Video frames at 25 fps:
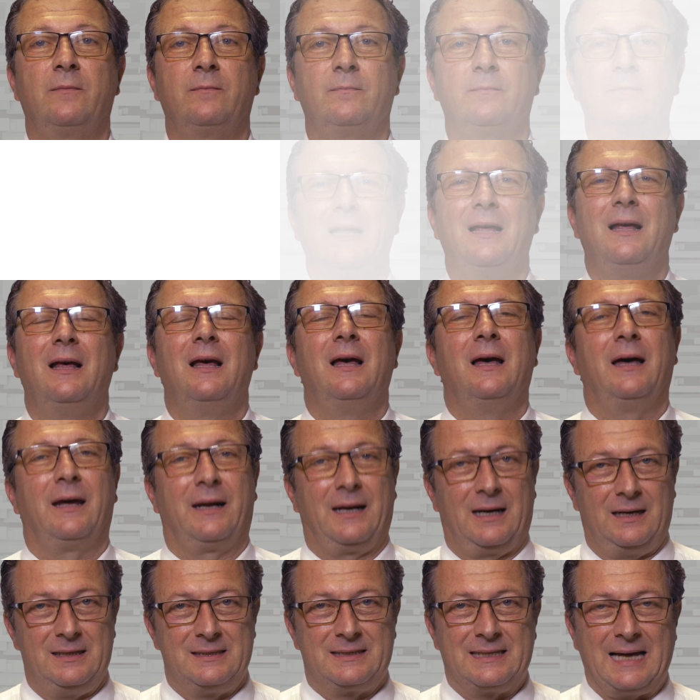be implemented
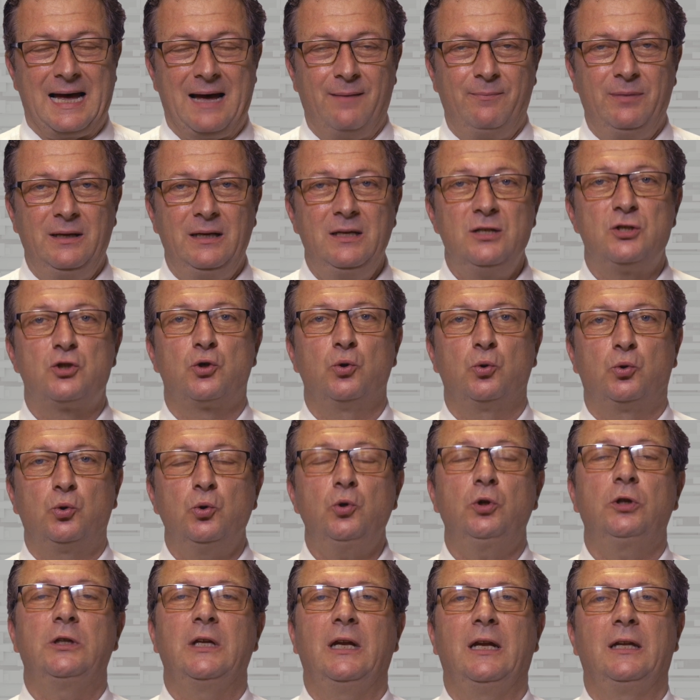on all types of
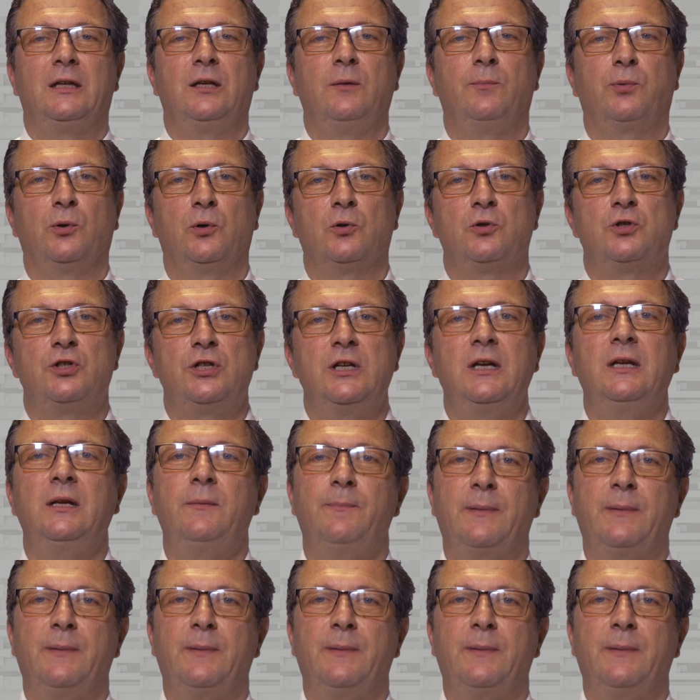tooth pitches.